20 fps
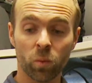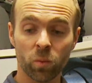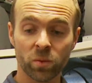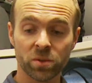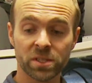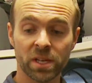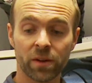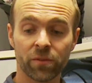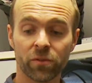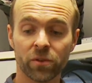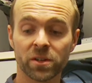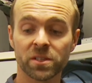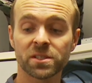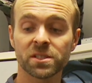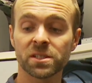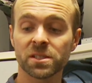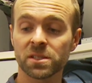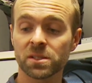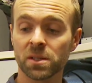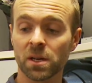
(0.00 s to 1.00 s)
say for
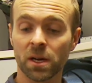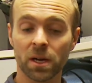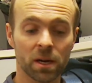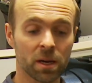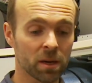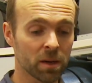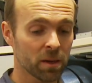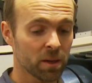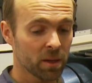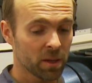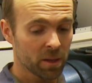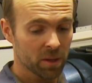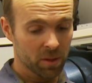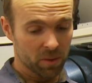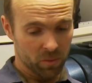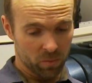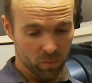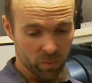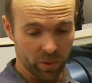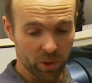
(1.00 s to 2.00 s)
instance, uh,
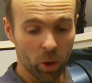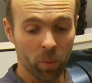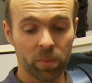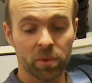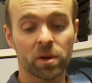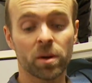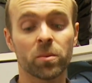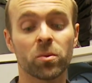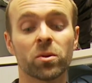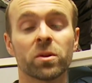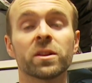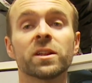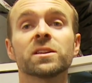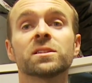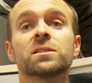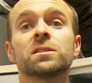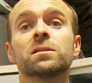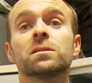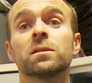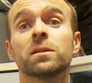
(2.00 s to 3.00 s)
we open up one of
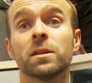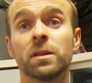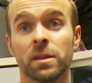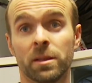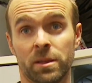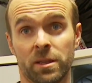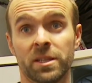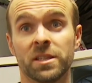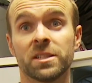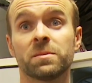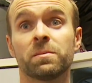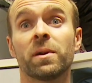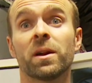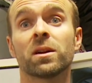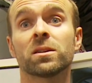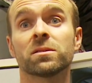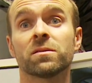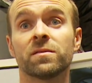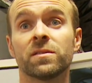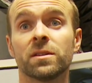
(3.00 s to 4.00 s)
these, these
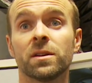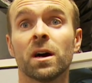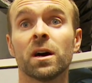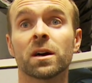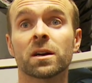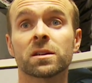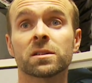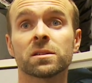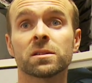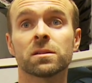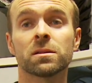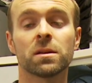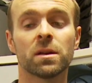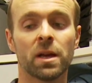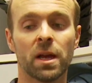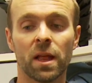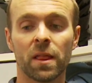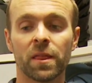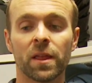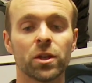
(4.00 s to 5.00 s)
pairs of ducts,
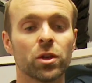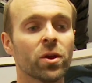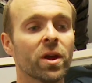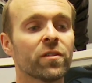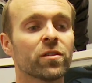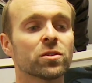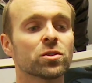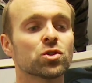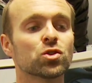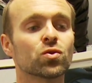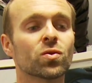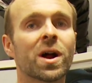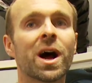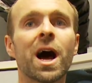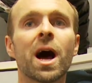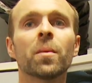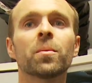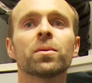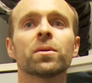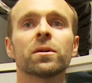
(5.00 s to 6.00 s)
then you have a
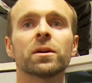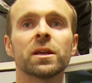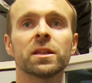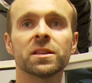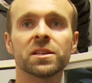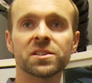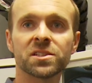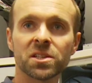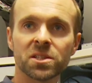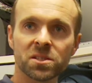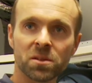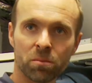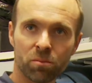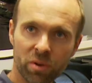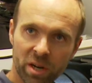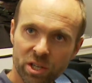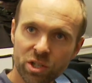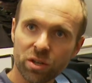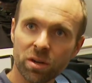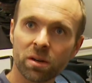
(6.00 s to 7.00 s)
drop in the system
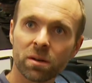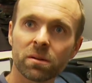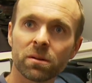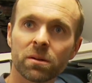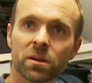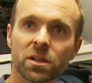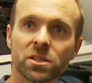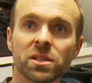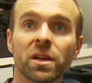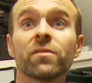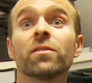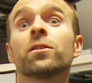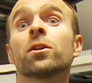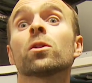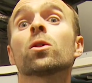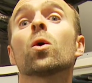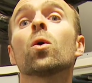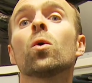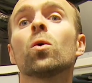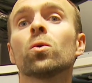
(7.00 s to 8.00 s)
pressure because you have
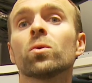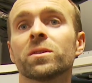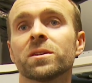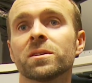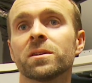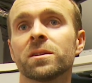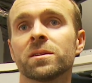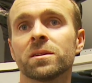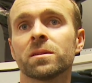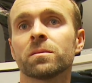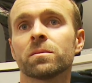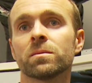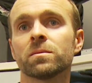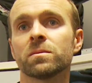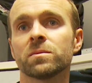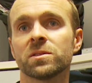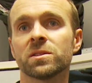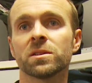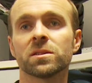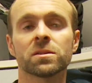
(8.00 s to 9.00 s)
another hole in the, in the
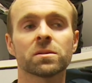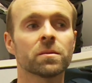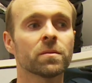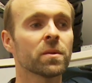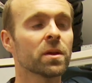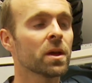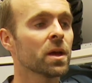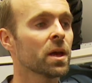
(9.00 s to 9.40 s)
system.